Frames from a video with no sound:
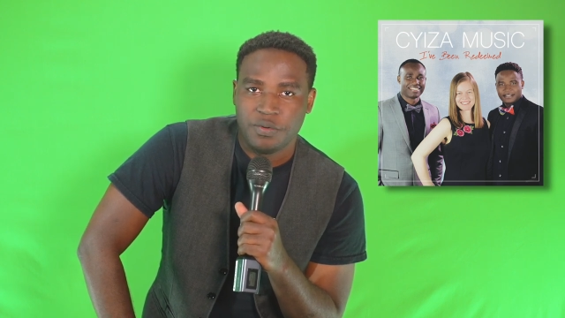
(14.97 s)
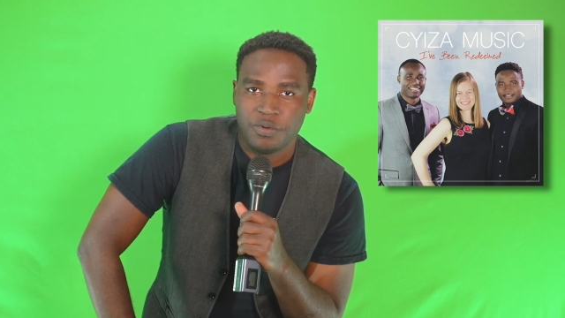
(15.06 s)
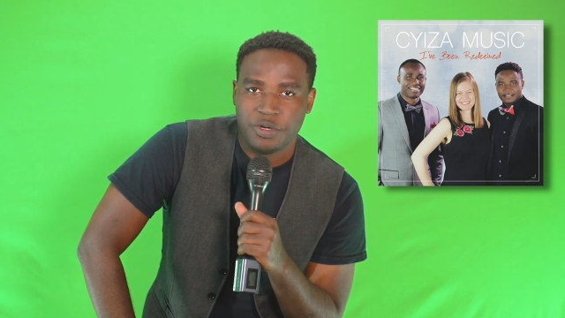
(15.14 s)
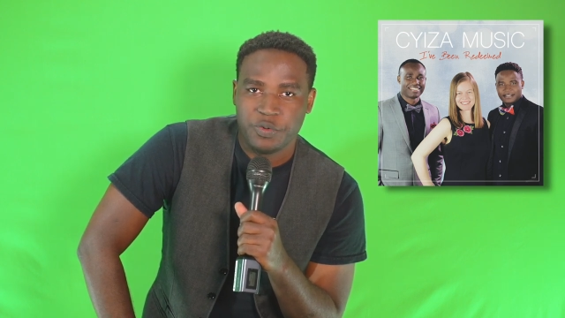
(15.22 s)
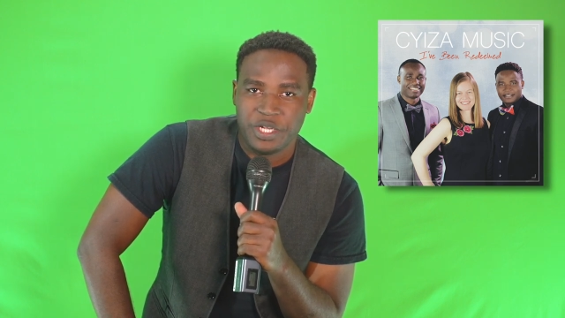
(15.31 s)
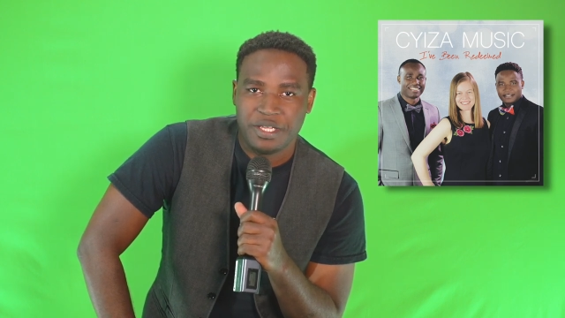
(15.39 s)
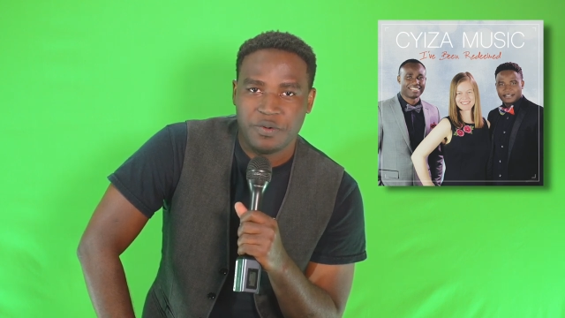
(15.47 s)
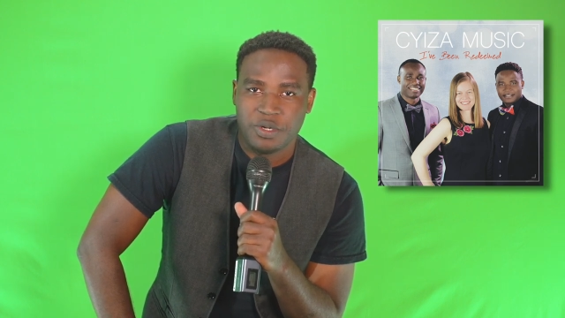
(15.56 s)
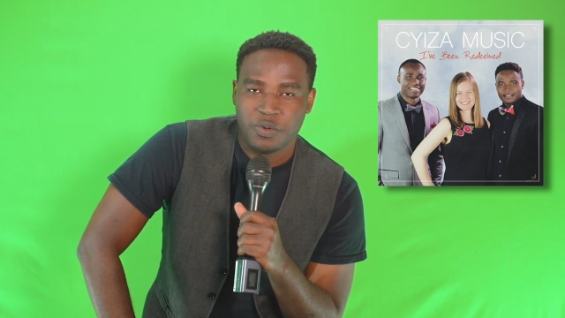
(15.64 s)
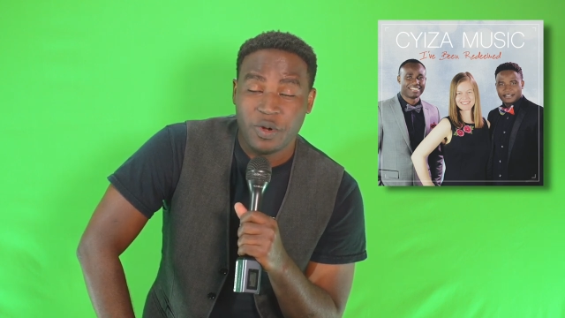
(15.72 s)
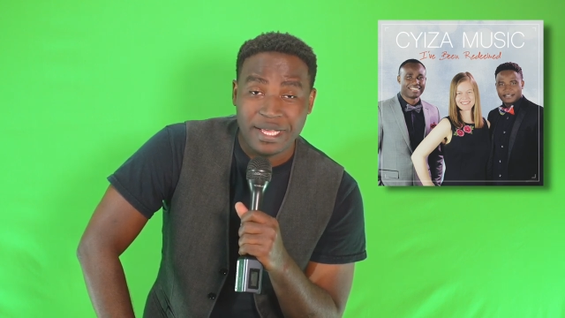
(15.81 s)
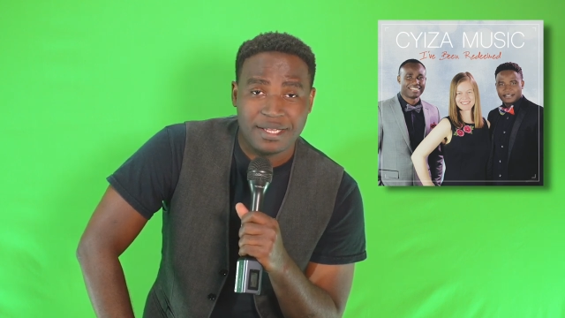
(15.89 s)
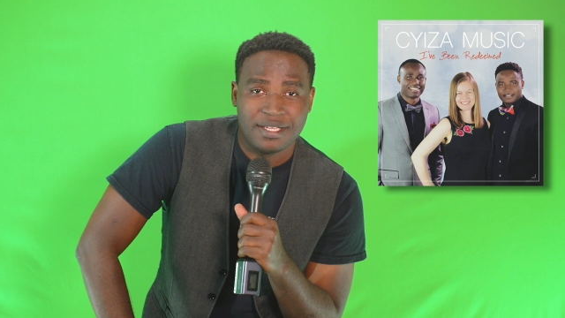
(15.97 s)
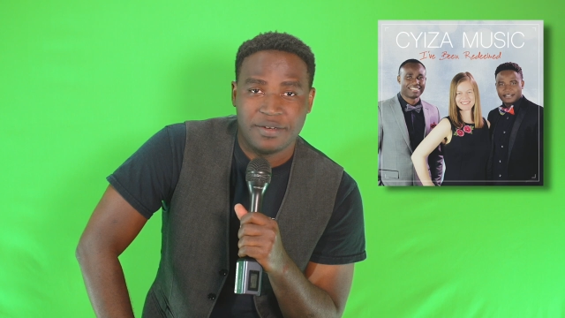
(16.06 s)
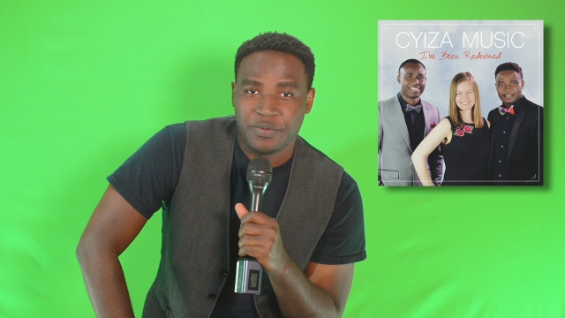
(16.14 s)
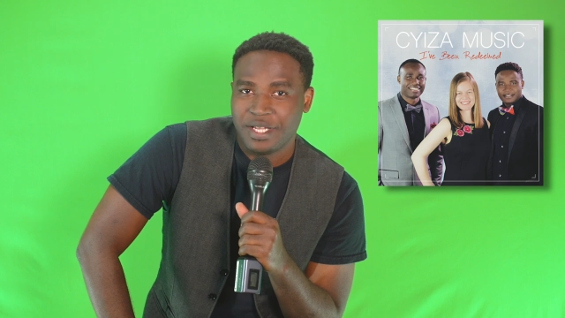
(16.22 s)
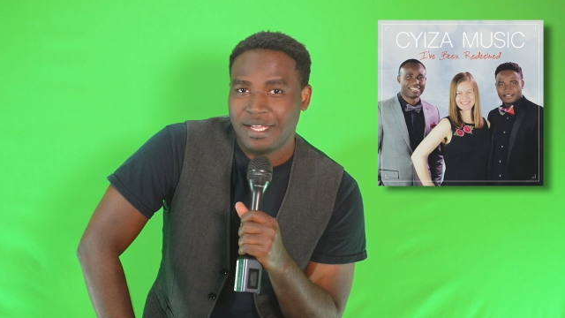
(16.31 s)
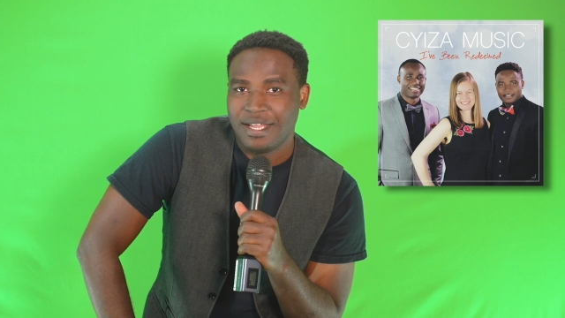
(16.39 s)
we
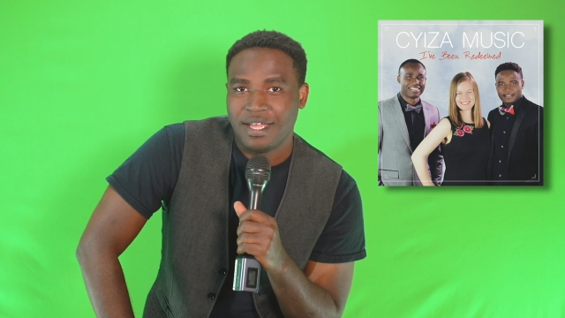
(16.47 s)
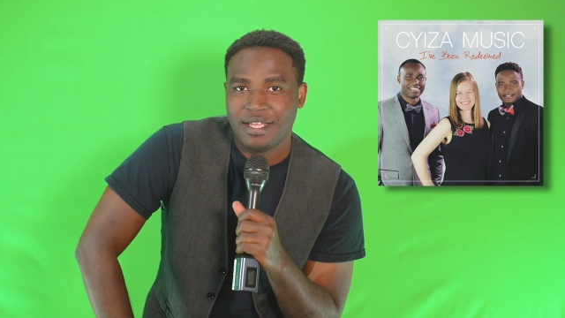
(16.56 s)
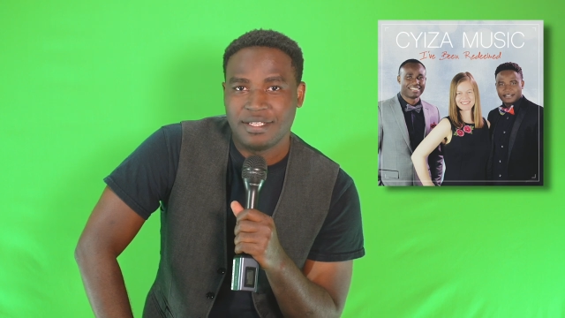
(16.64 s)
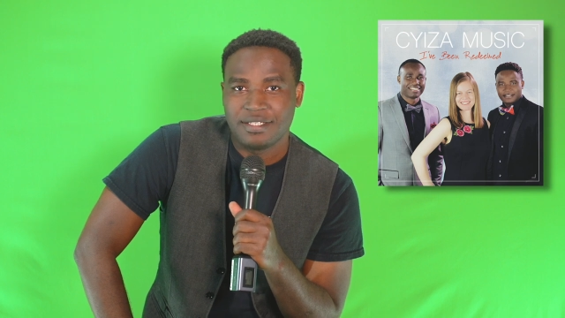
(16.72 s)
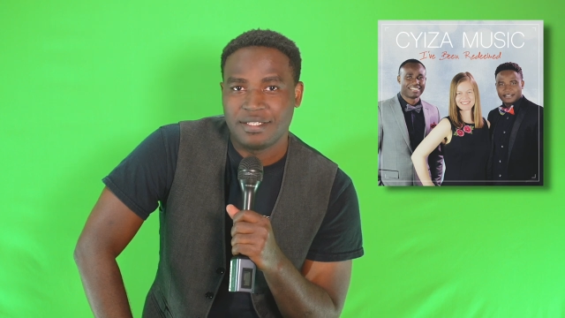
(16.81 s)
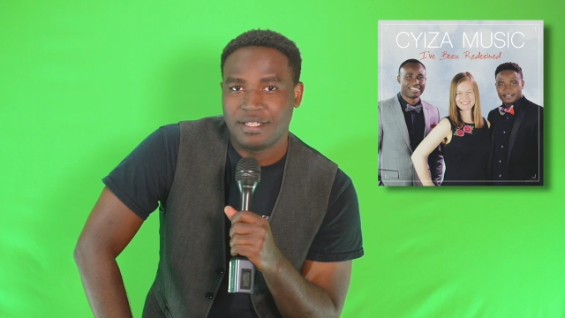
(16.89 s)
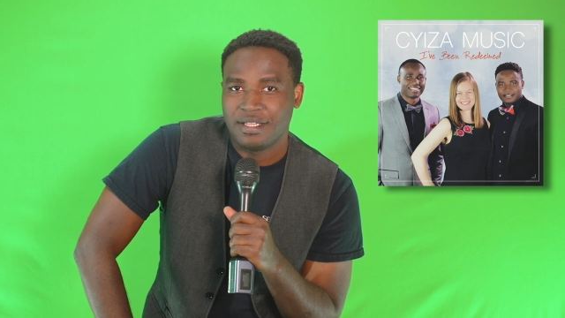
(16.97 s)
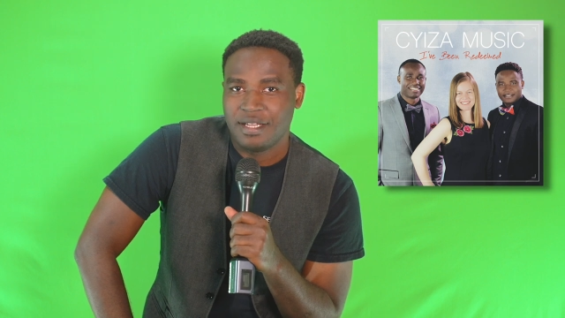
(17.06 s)
quickly realized